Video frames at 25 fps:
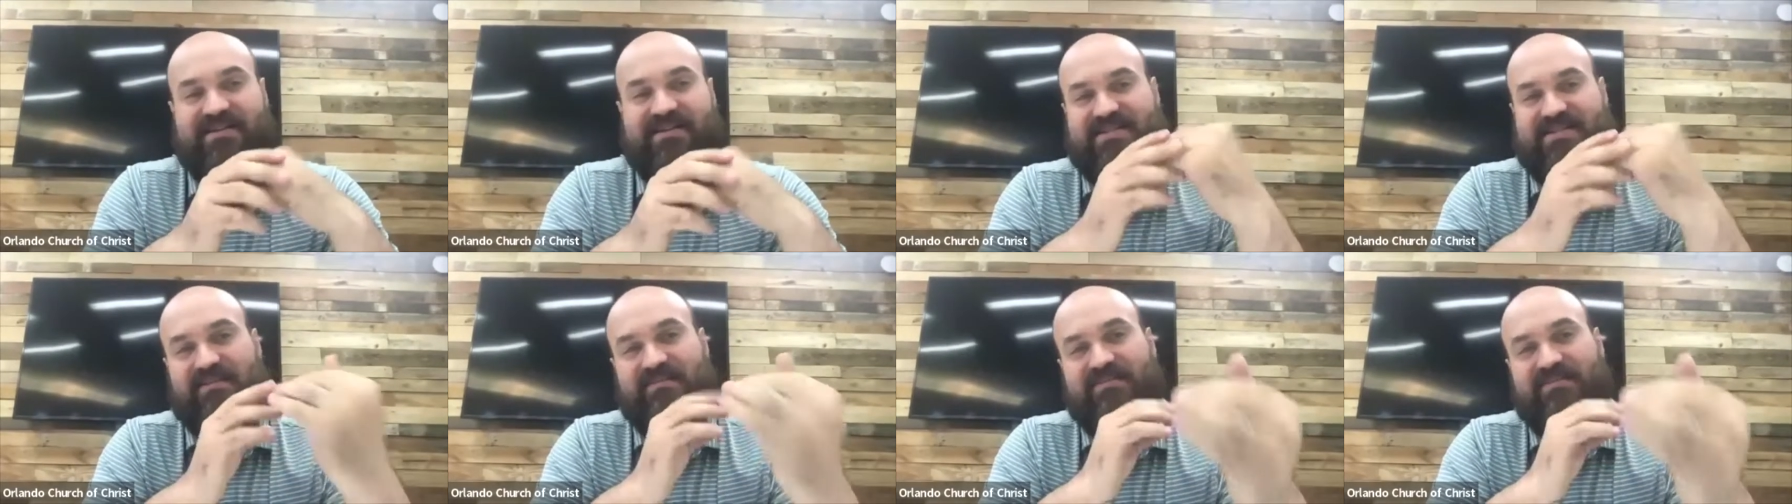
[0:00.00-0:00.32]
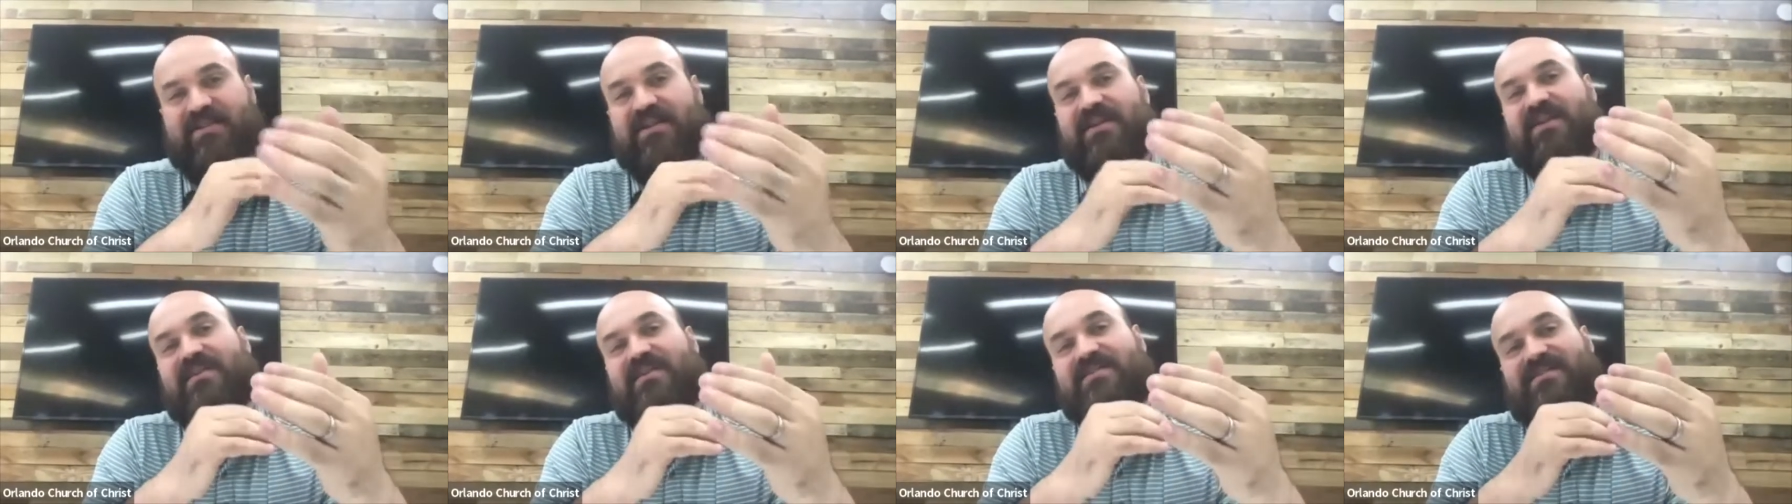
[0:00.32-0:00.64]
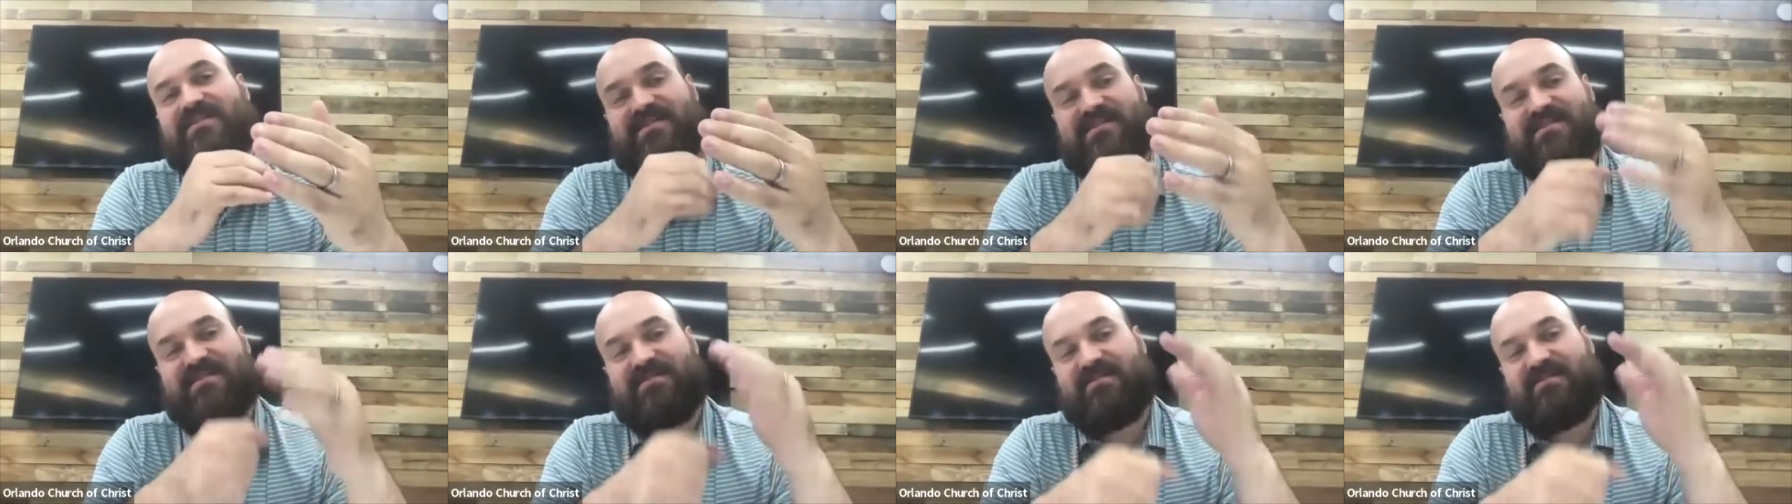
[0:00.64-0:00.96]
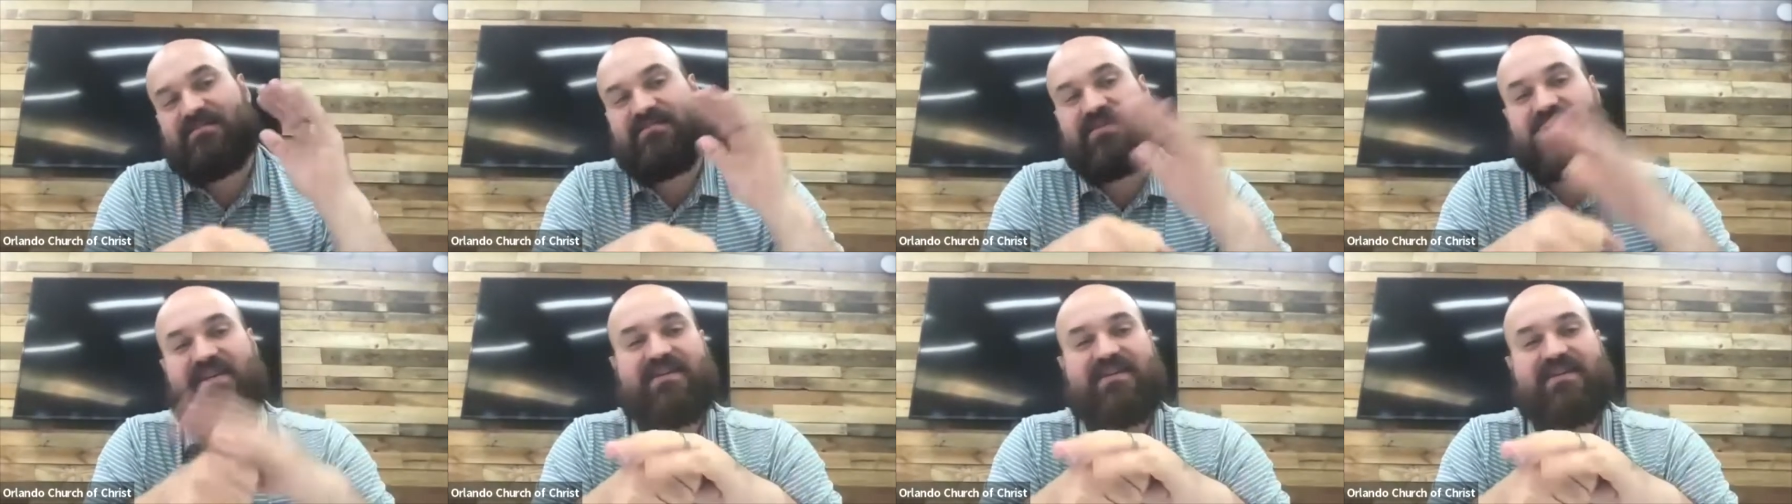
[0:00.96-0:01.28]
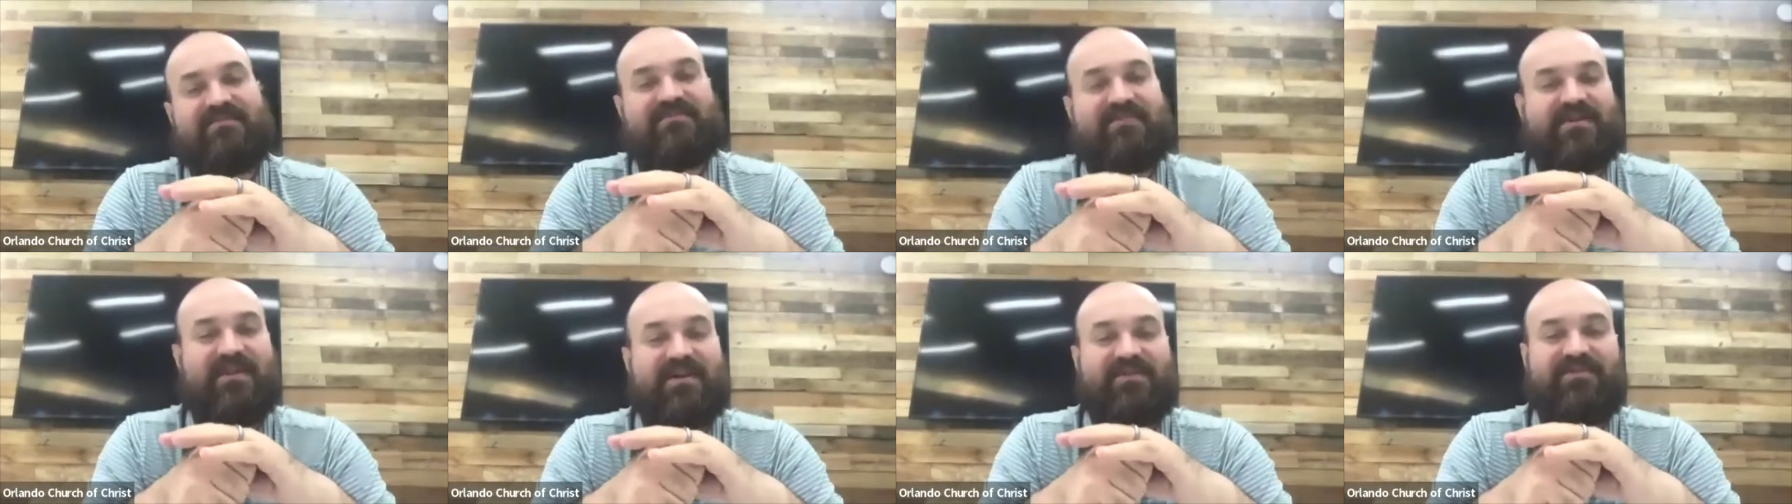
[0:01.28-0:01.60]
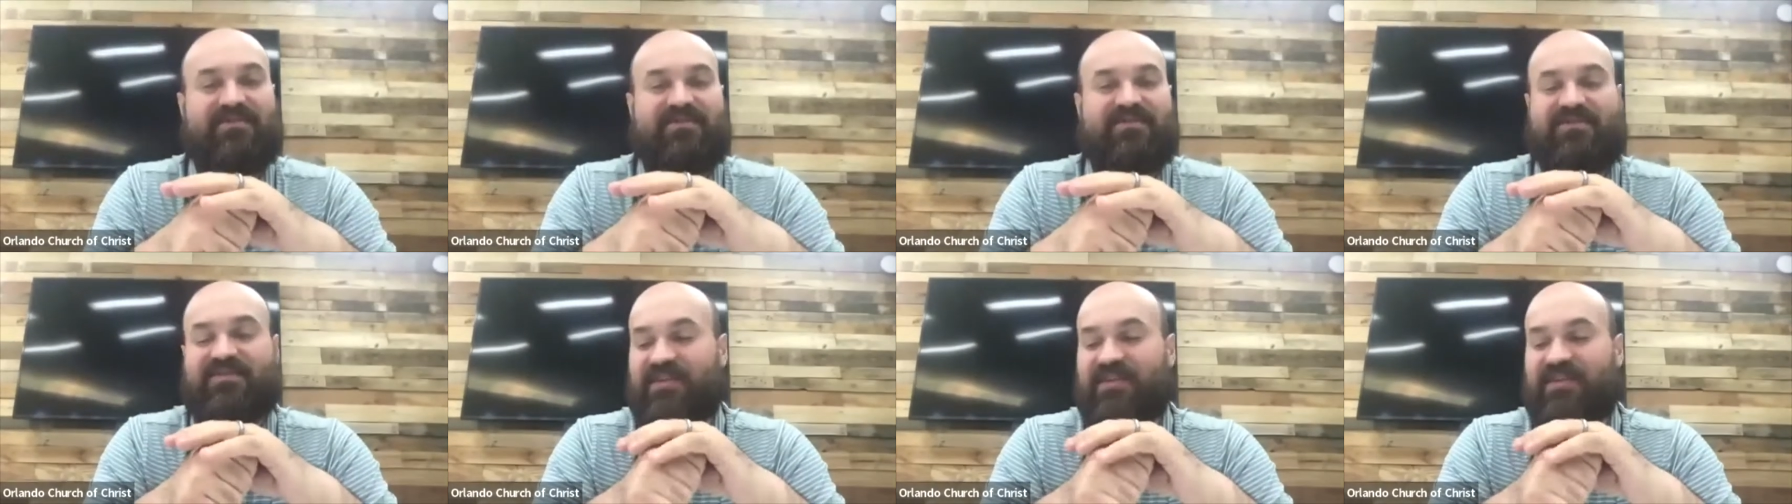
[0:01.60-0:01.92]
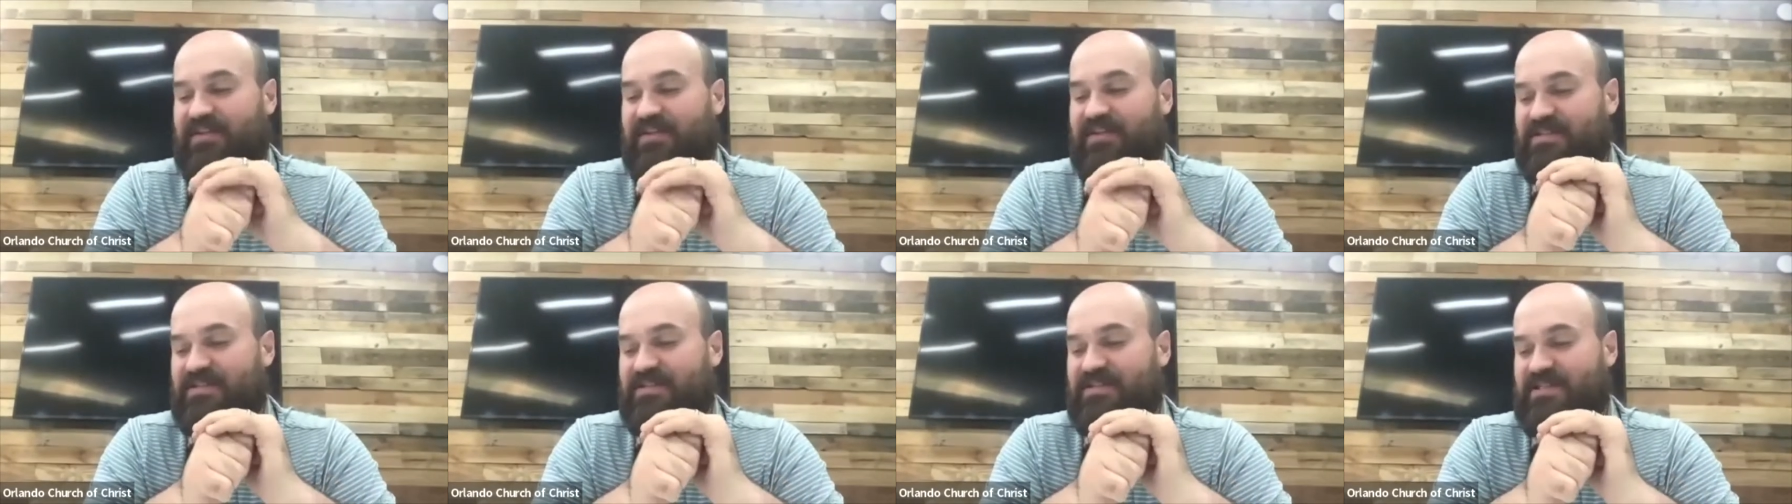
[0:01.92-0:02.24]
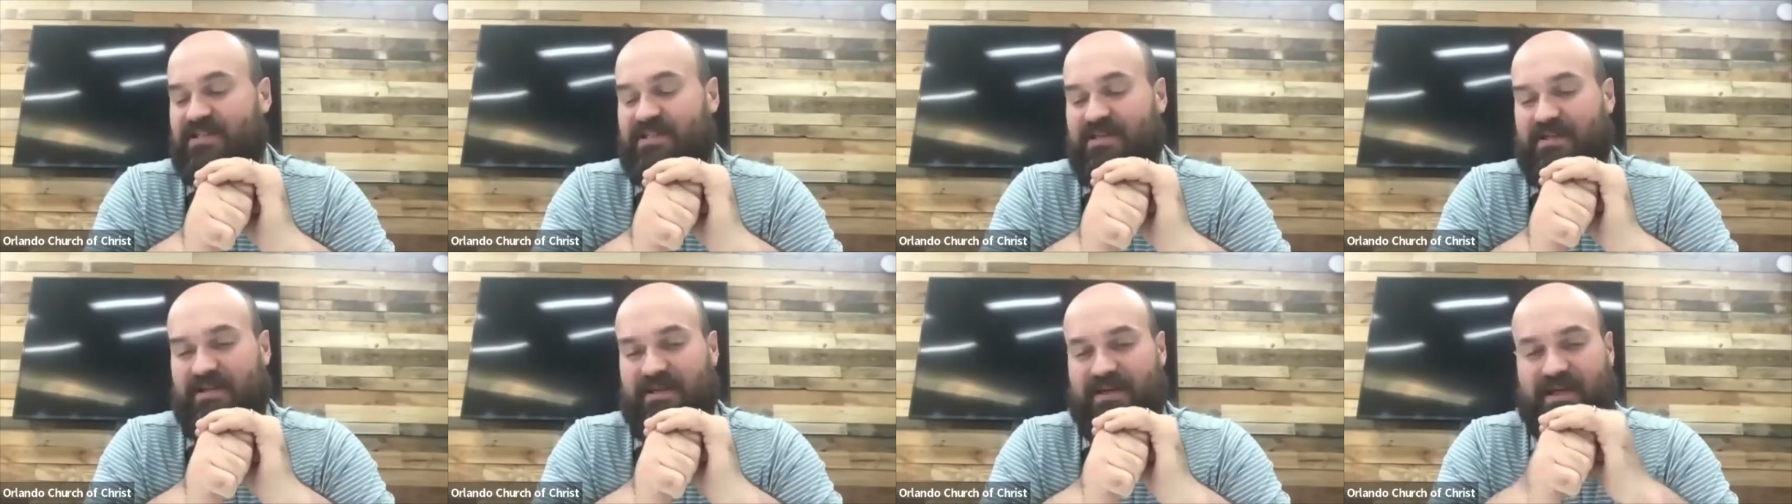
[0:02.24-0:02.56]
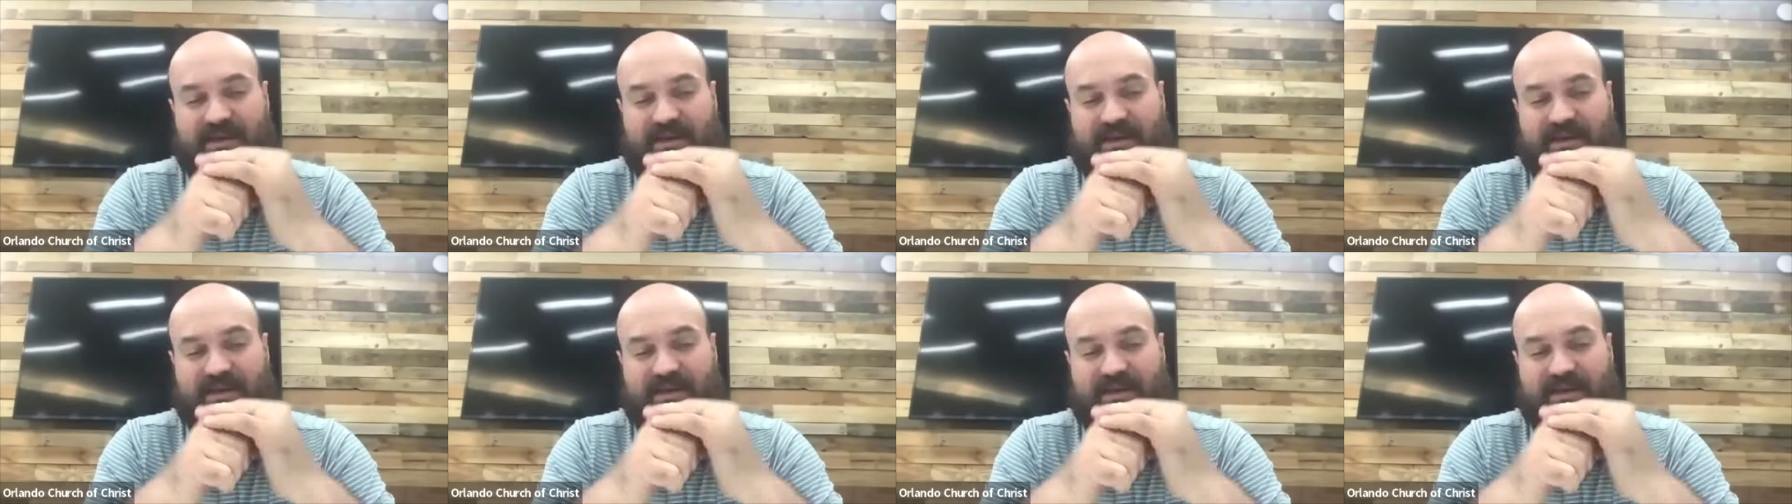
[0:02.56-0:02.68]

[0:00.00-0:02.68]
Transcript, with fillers: some things beat other things.